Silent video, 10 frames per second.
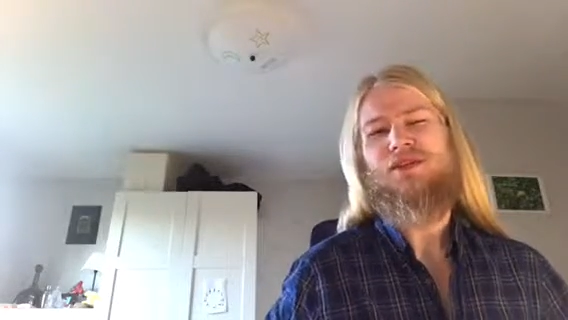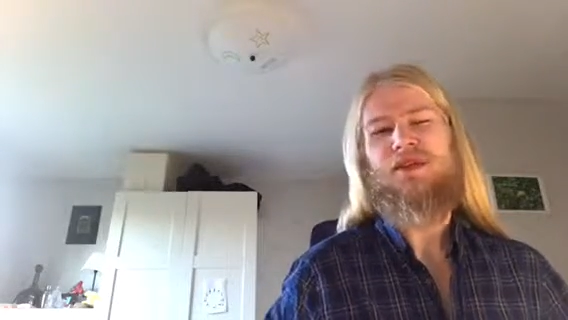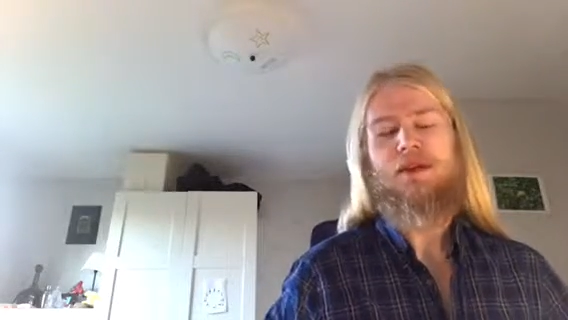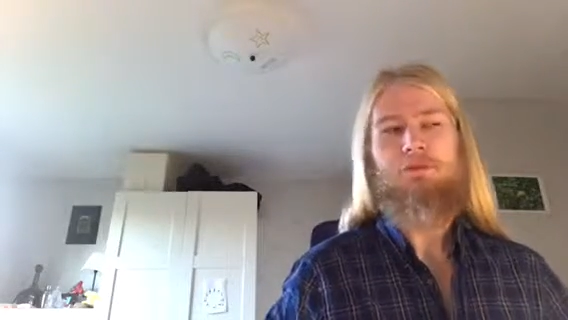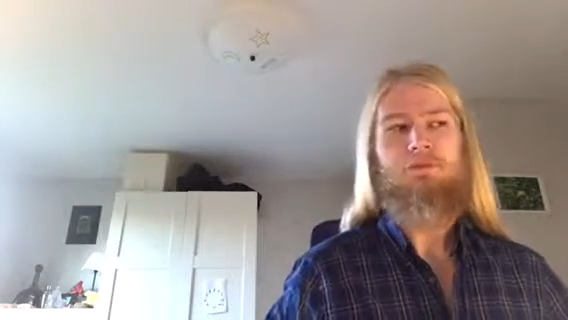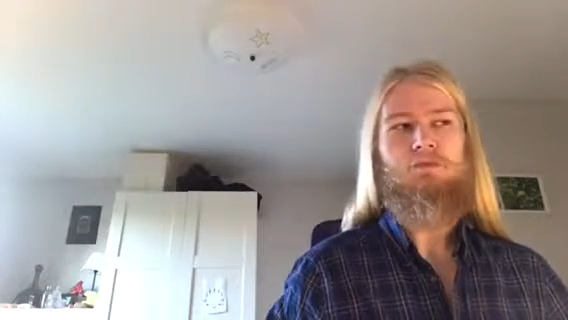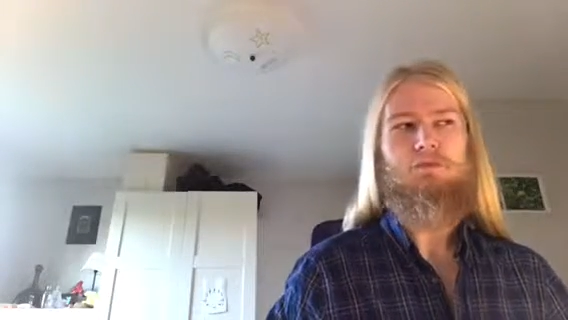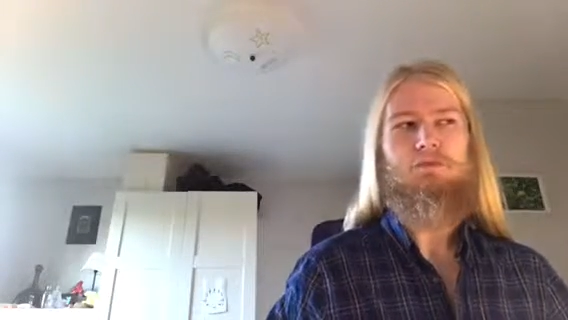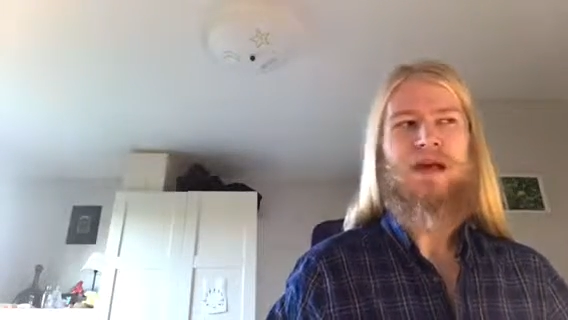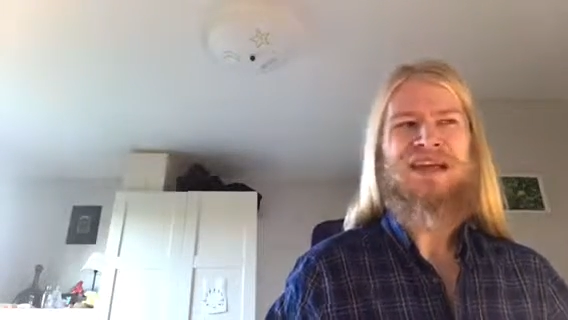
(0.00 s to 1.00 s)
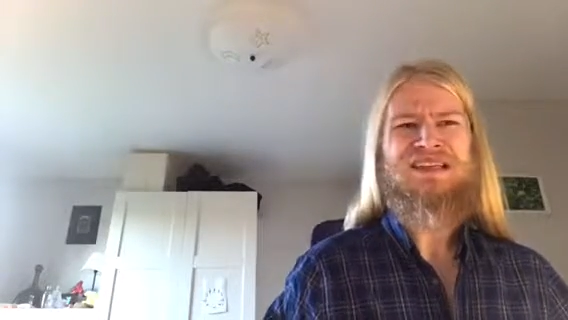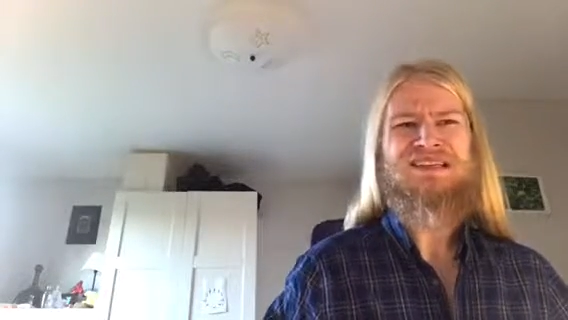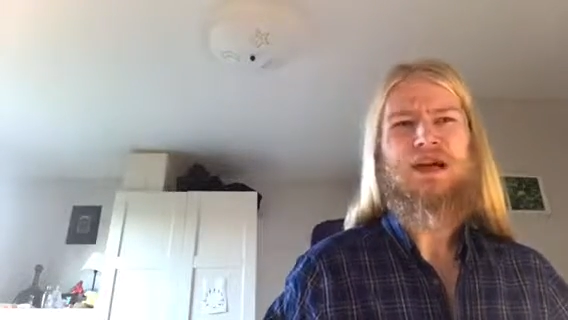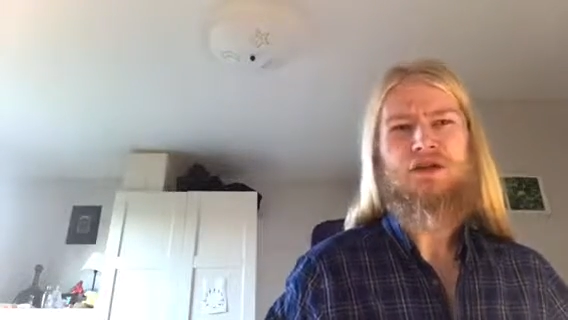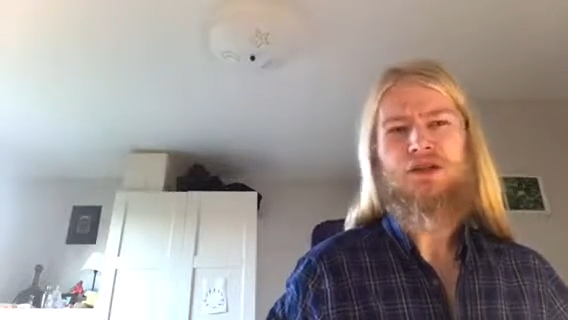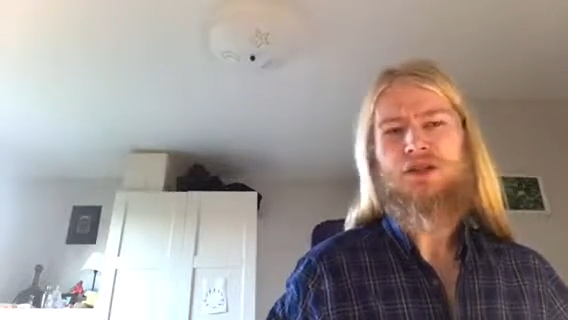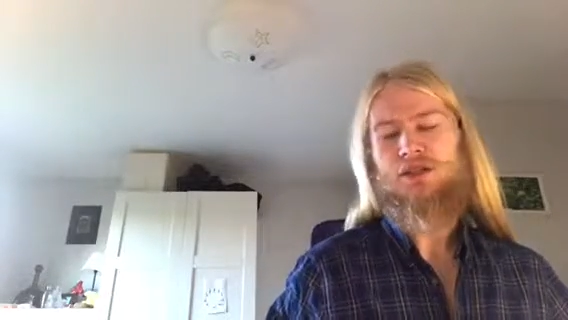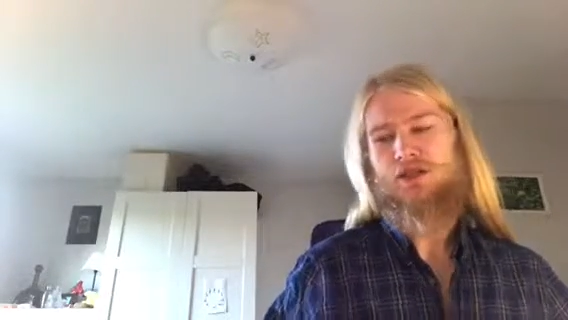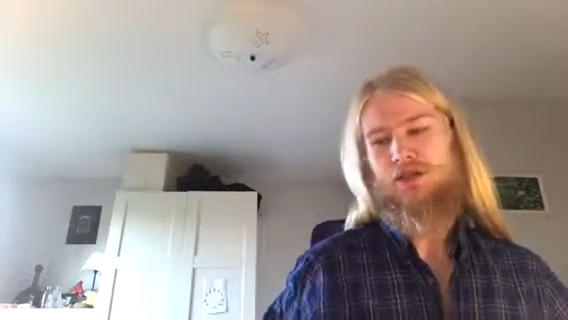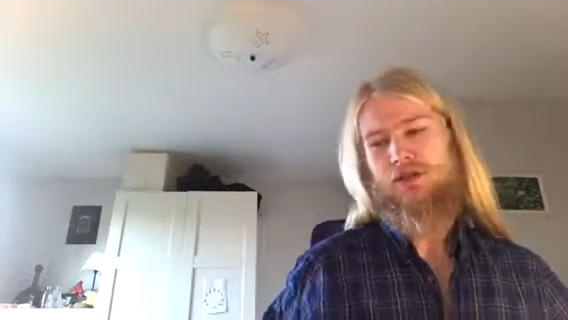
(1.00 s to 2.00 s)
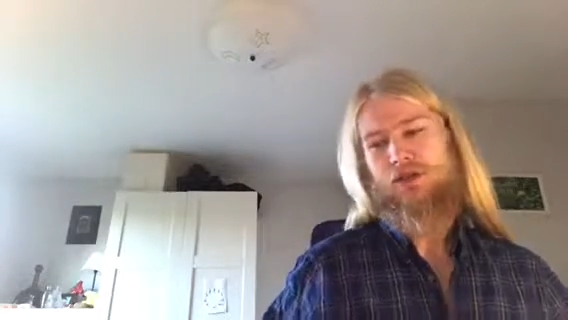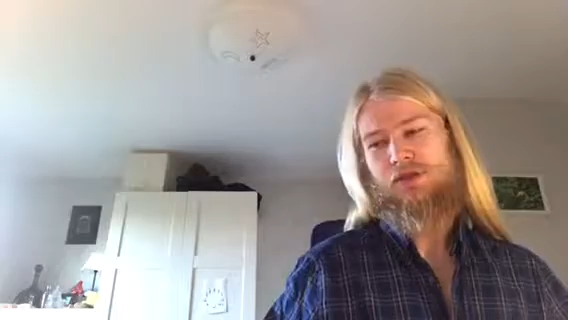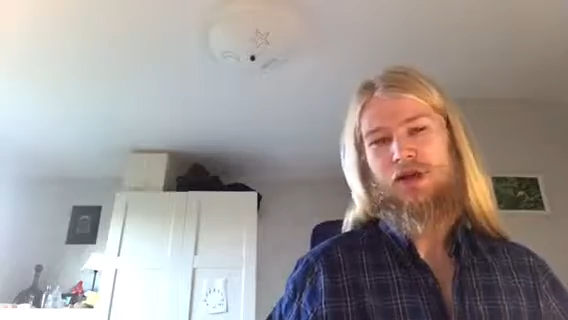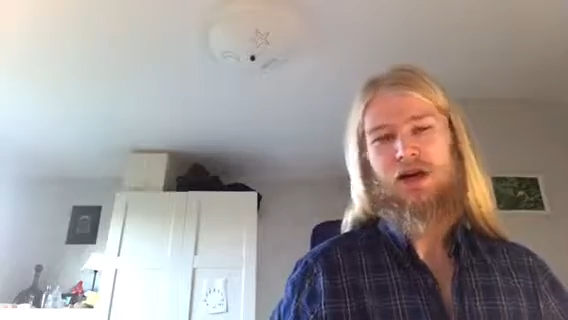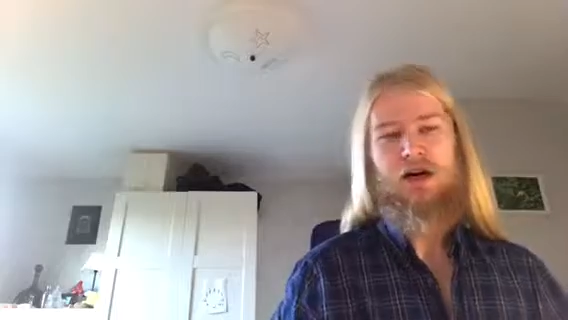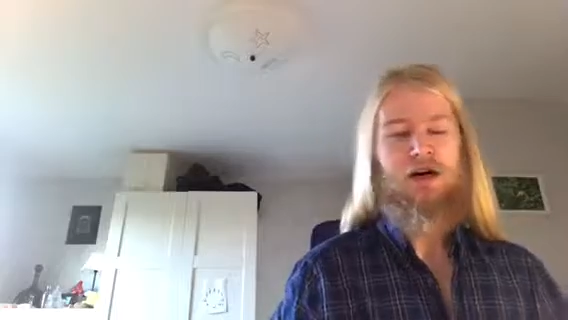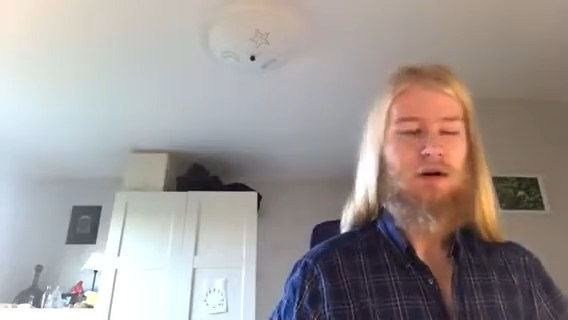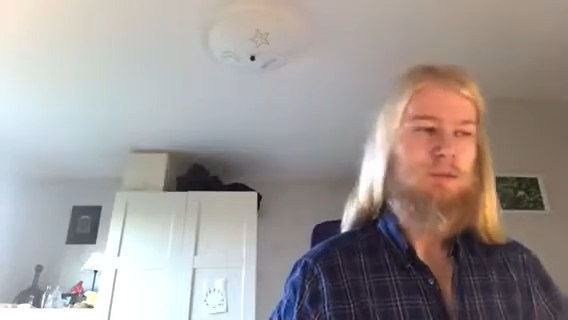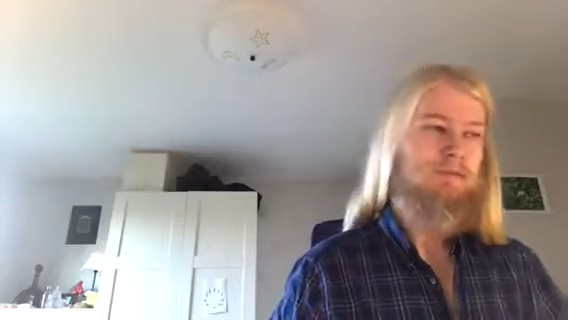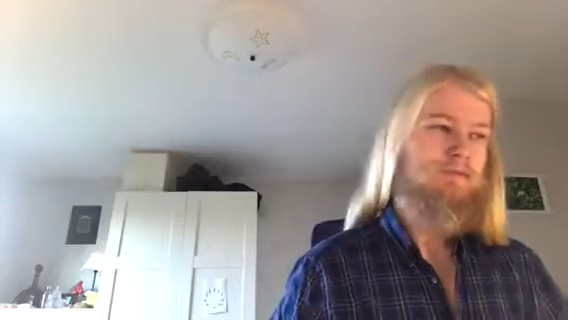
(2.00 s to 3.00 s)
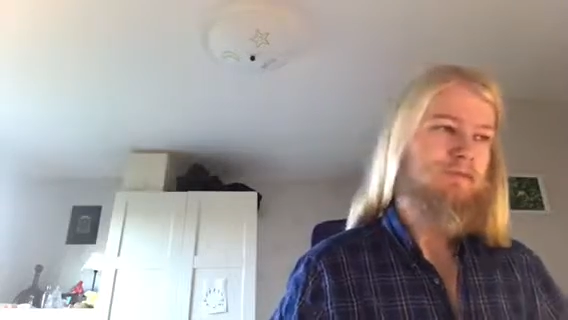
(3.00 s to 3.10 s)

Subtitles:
same base heritage. Um,